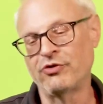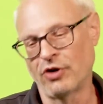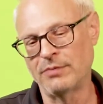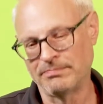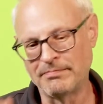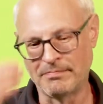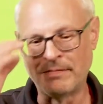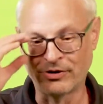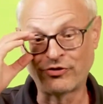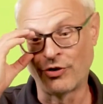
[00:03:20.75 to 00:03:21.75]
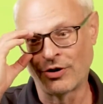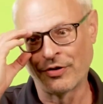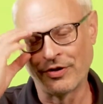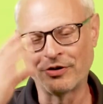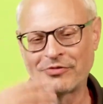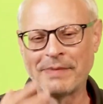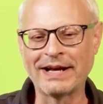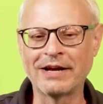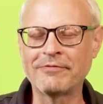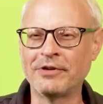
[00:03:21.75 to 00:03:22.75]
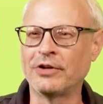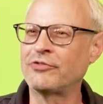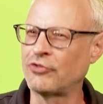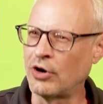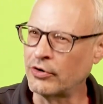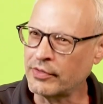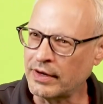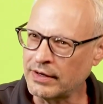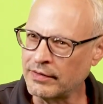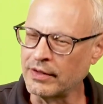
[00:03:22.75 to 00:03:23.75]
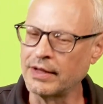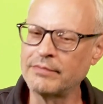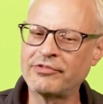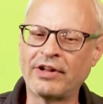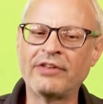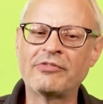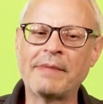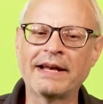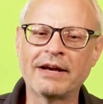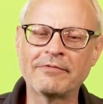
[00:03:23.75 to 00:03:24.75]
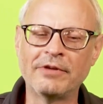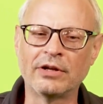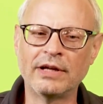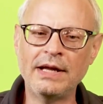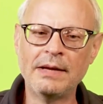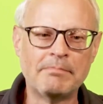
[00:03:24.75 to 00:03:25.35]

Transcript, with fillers: which are much stronger than Earth's magnetic field, stronger than the Sun's magnetic field,